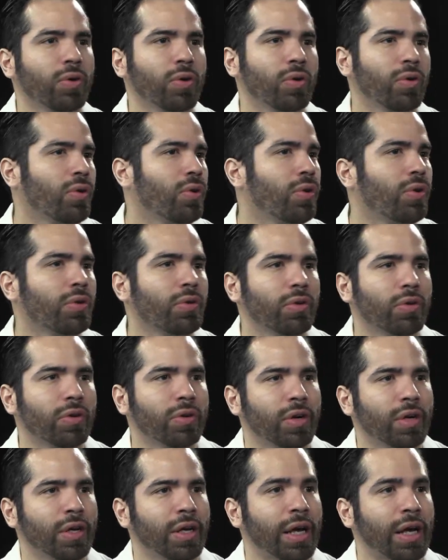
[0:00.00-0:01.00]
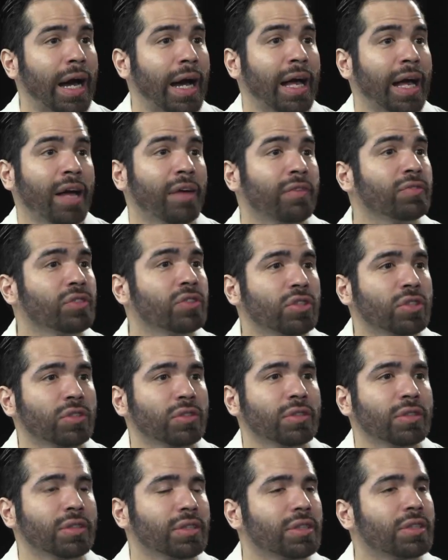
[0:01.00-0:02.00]
oral. I have
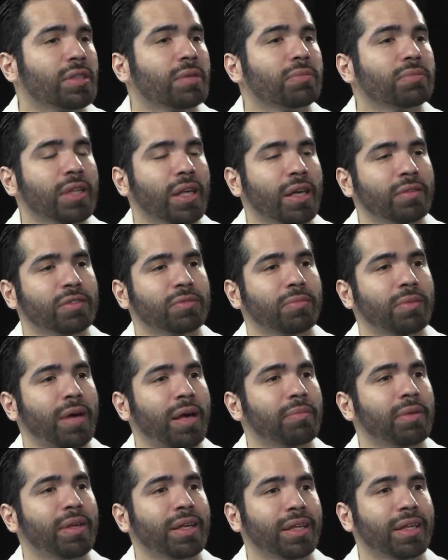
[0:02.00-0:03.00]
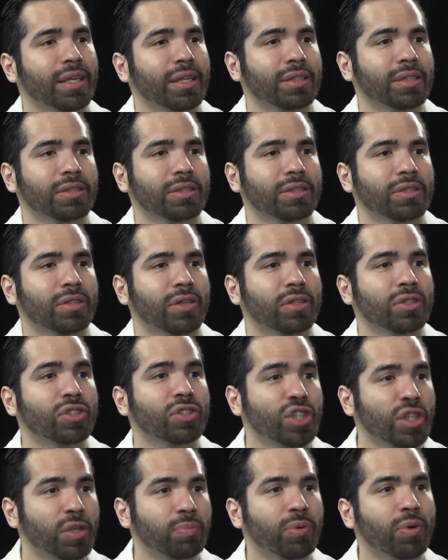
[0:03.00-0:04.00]
insurance, and sometimes my medications are
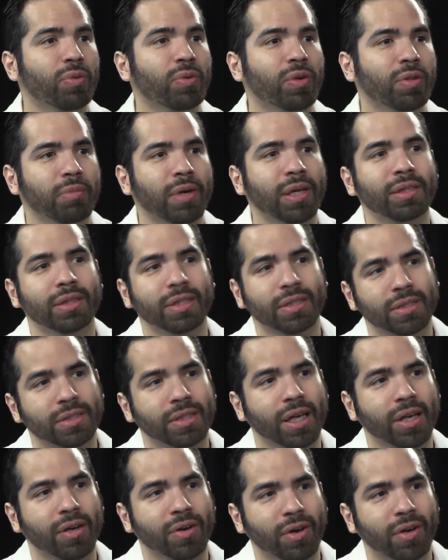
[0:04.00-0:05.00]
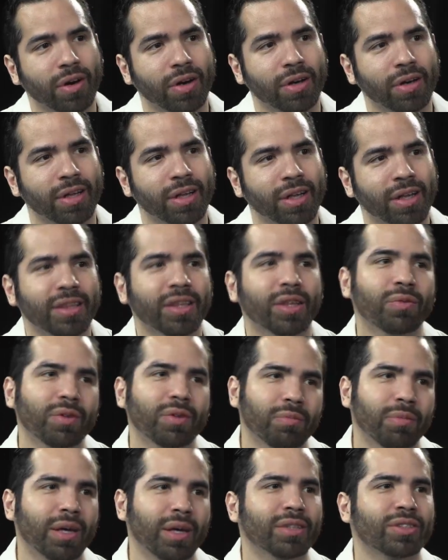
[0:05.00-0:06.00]
cheaper with my discount card than with
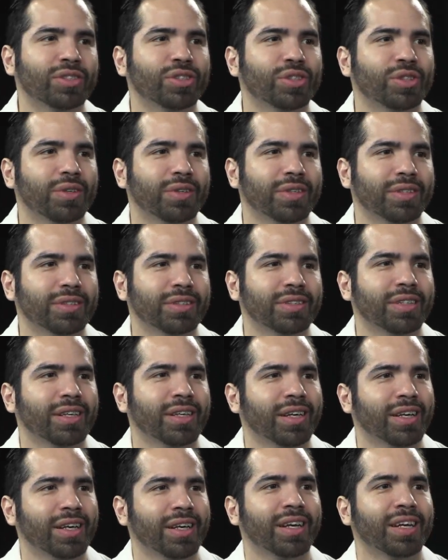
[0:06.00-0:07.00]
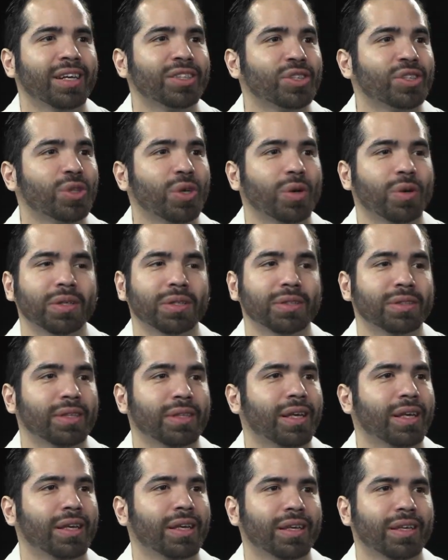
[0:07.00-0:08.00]
my insurance, and so it's
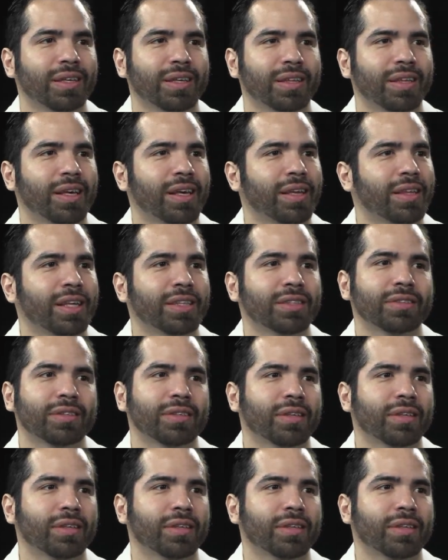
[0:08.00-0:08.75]
like, yeah, that's a.